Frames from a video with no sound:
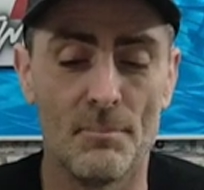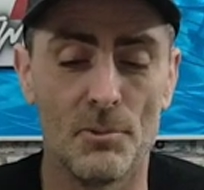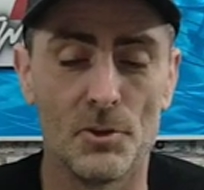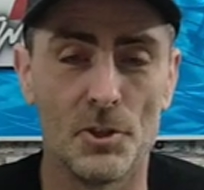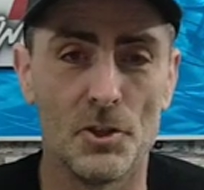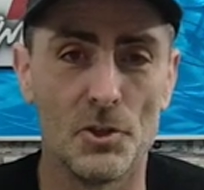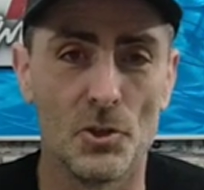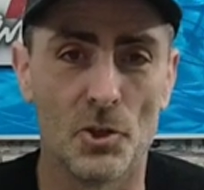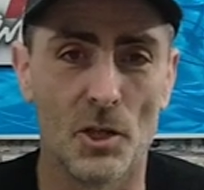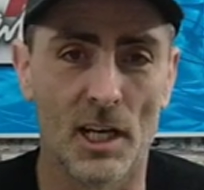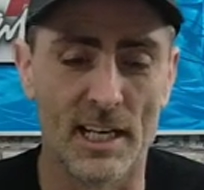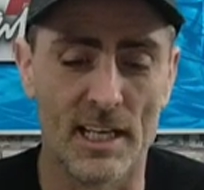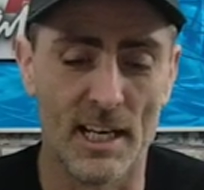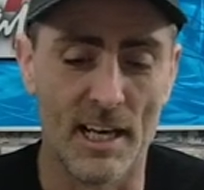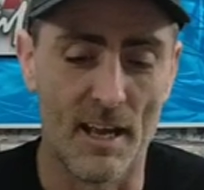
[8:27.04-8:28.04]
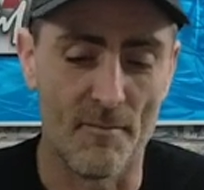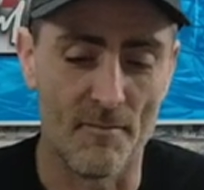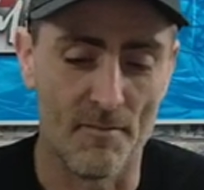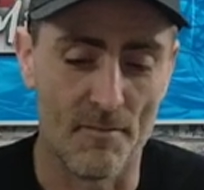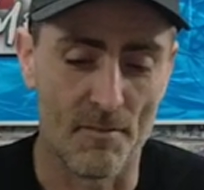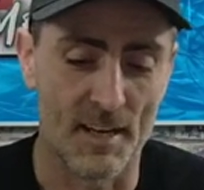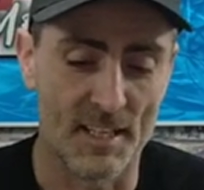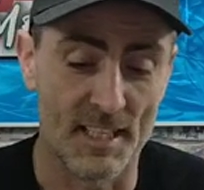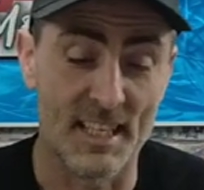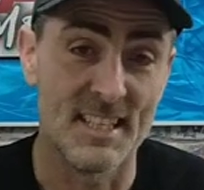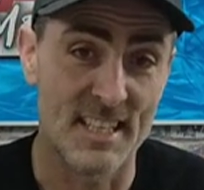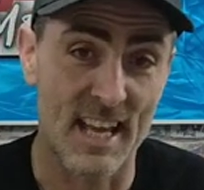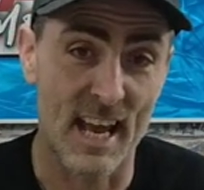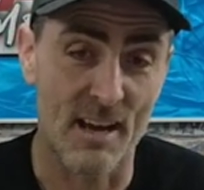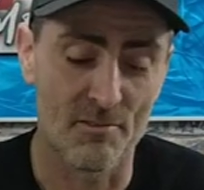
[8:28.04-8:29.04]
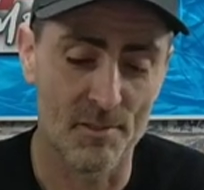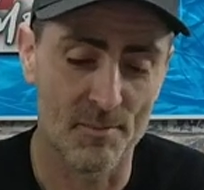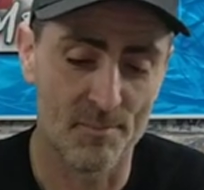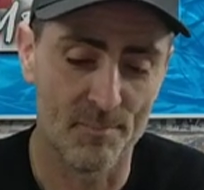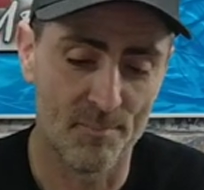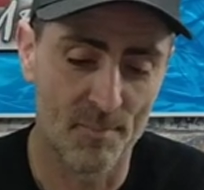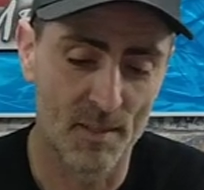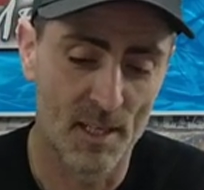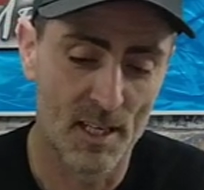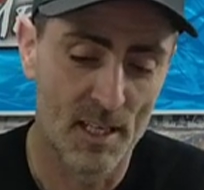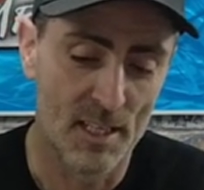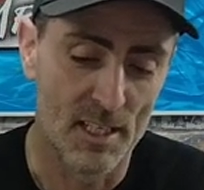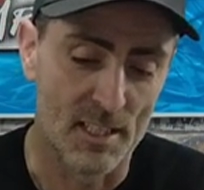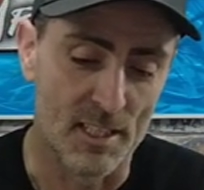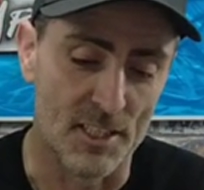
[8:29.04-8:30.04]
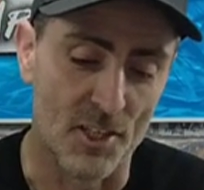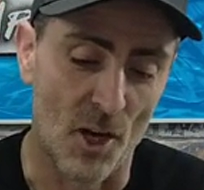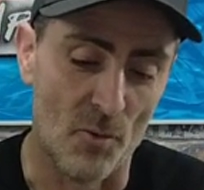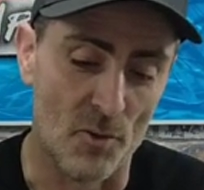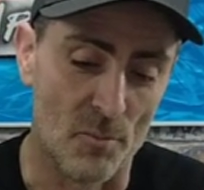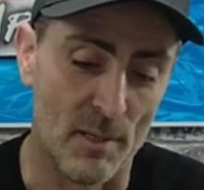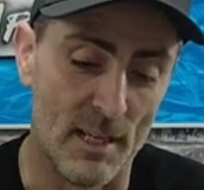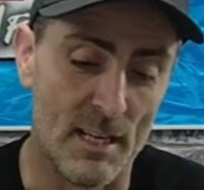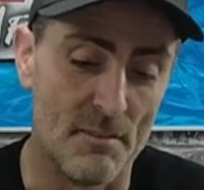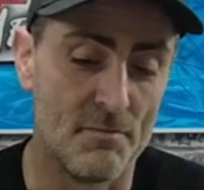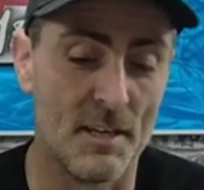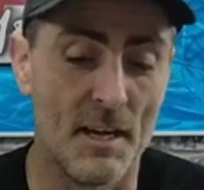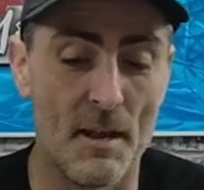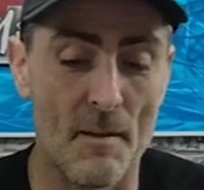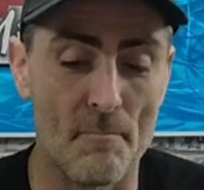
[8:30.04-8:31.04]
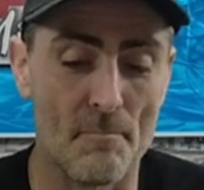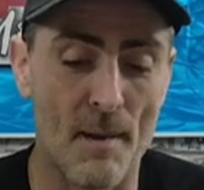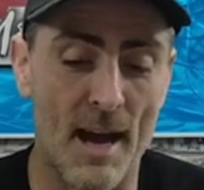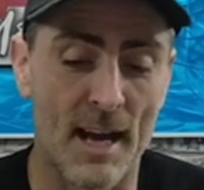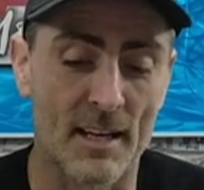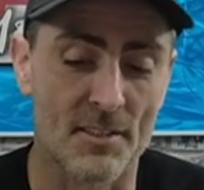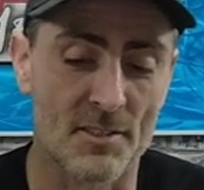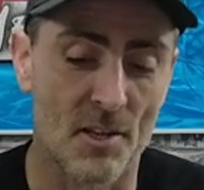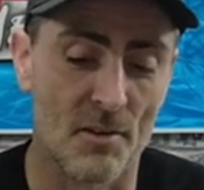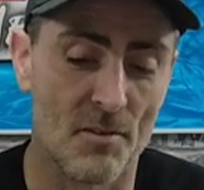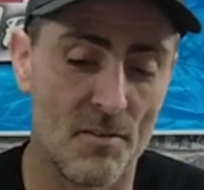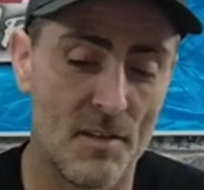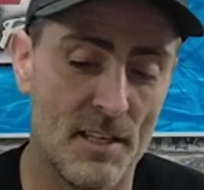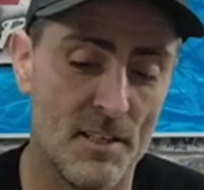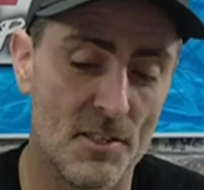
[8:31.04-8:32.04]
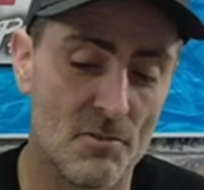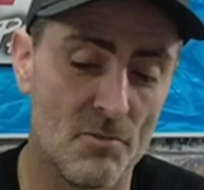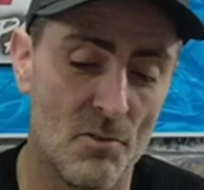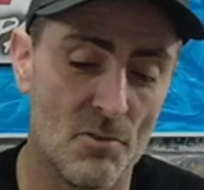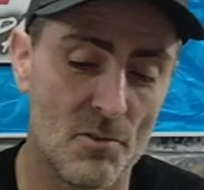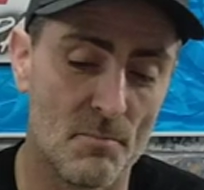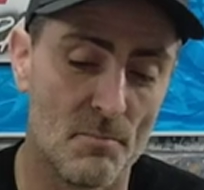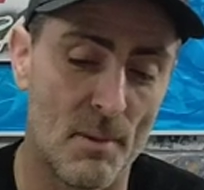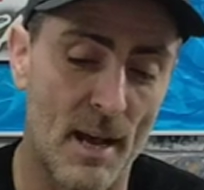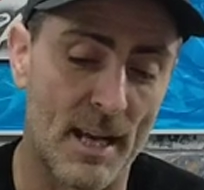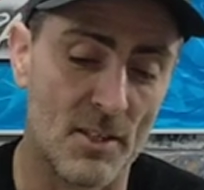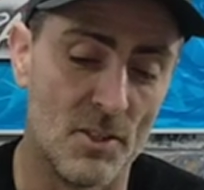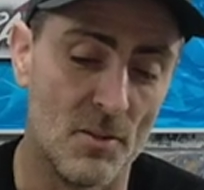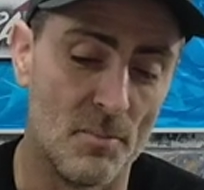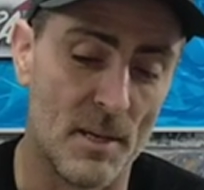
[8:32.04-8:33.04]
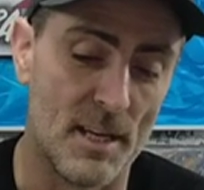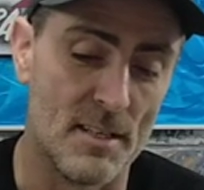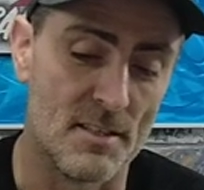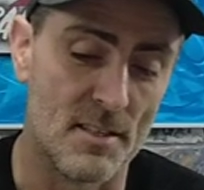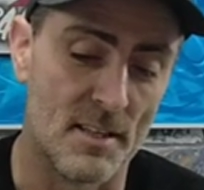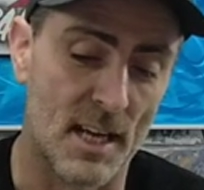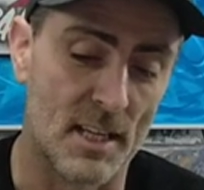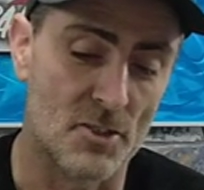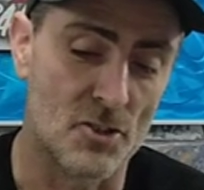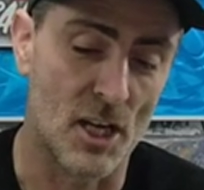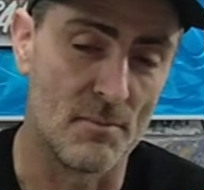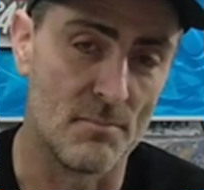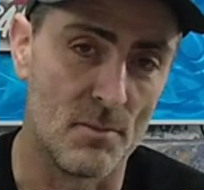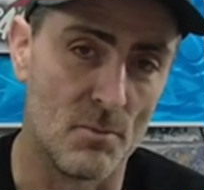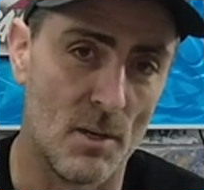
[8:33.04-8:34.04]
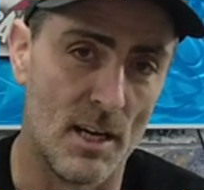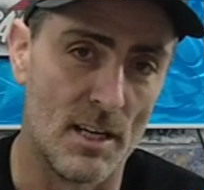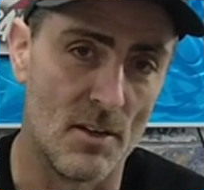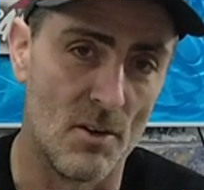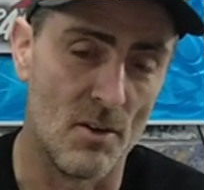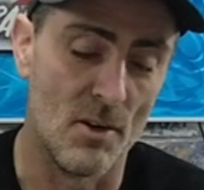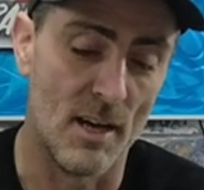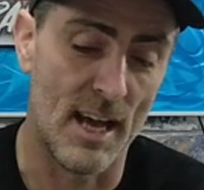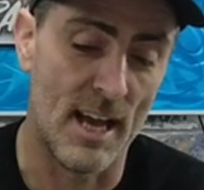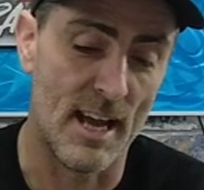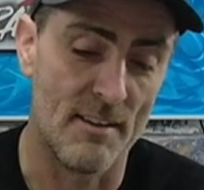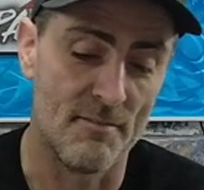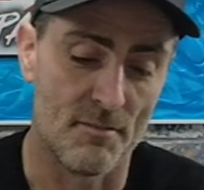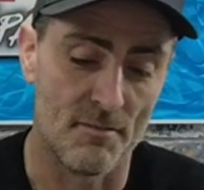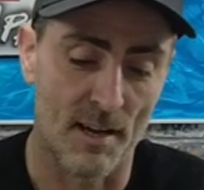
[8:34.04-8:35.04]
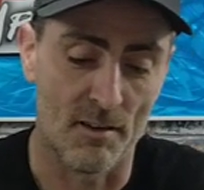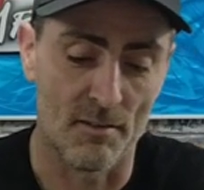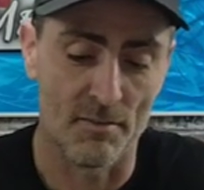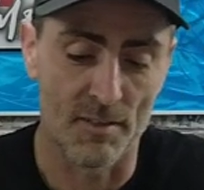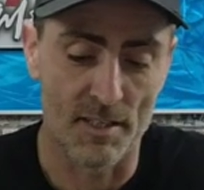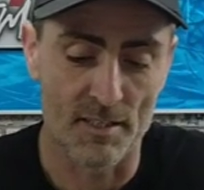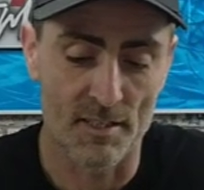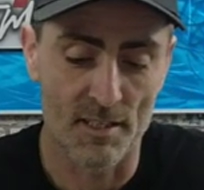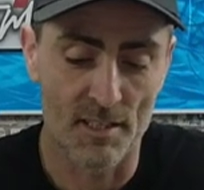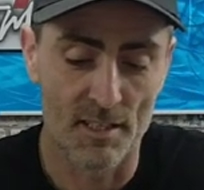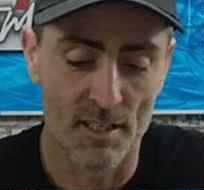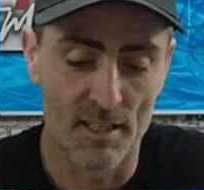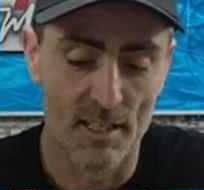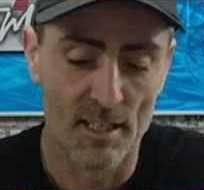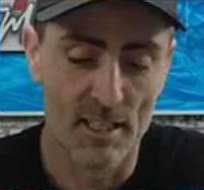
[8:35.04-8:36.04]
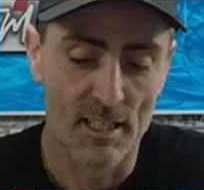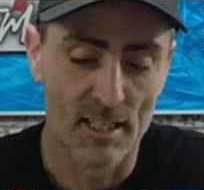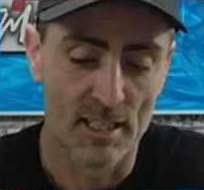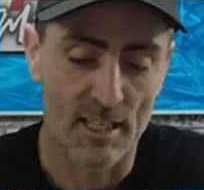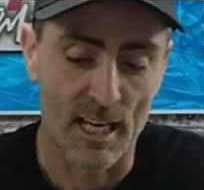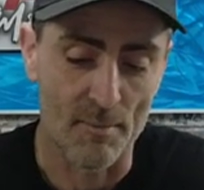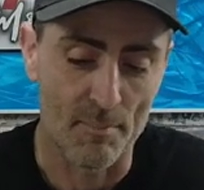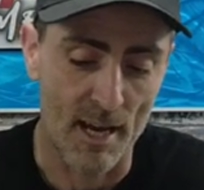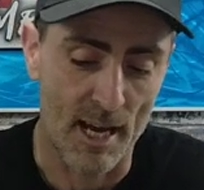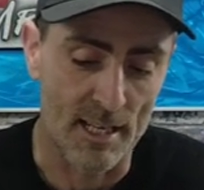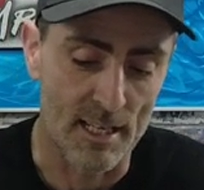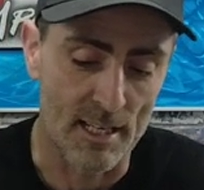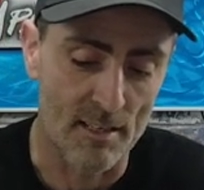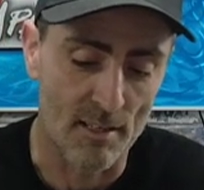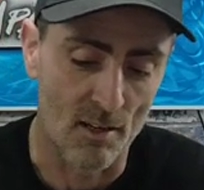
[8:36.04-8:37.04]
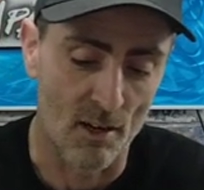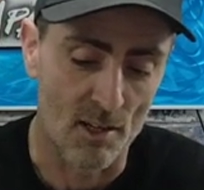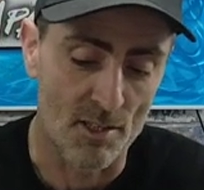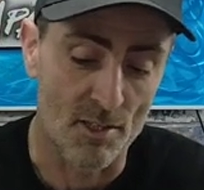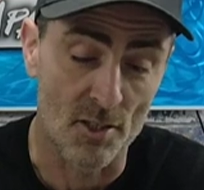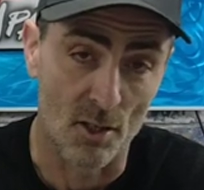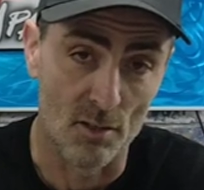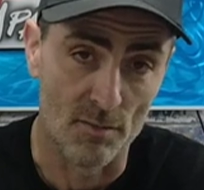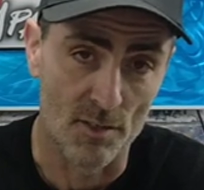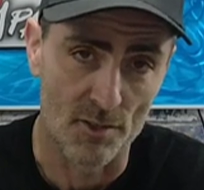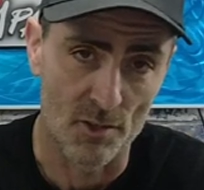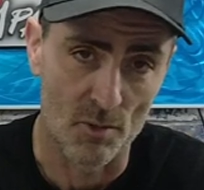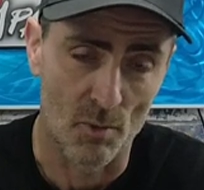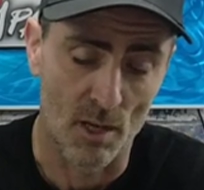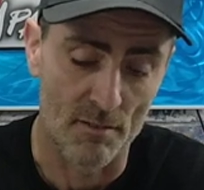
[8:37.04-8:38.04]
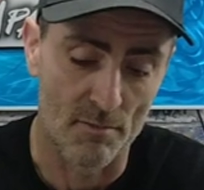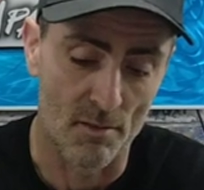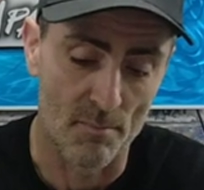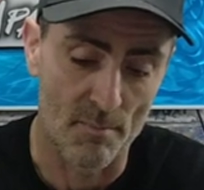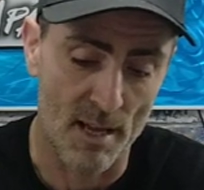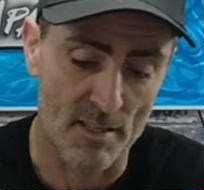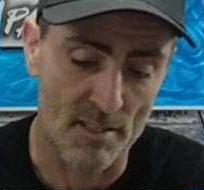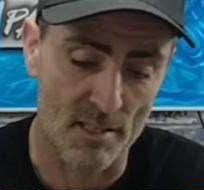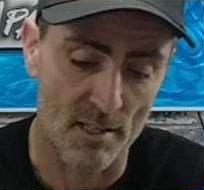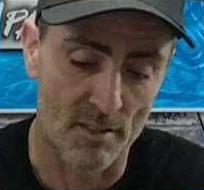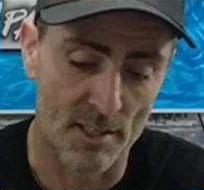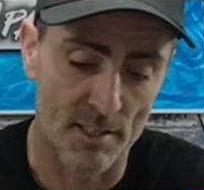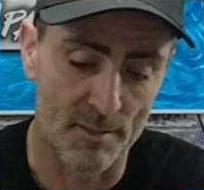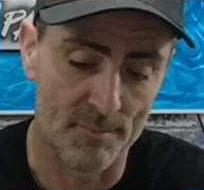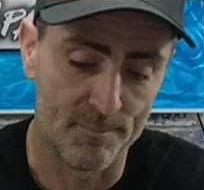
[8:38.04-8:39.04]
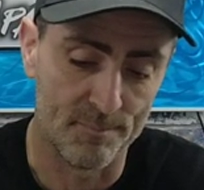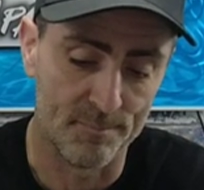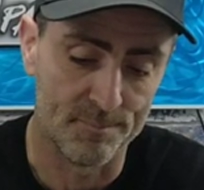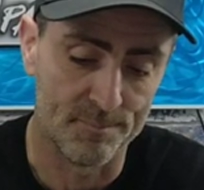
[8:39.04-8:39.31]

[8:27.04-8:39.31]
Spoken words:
airbrushes, you're cleaning it, facing down. You don't want to be lifting it back, so thinners runs back up into that chamber where your air valve is. Keep any like solvents away from that side.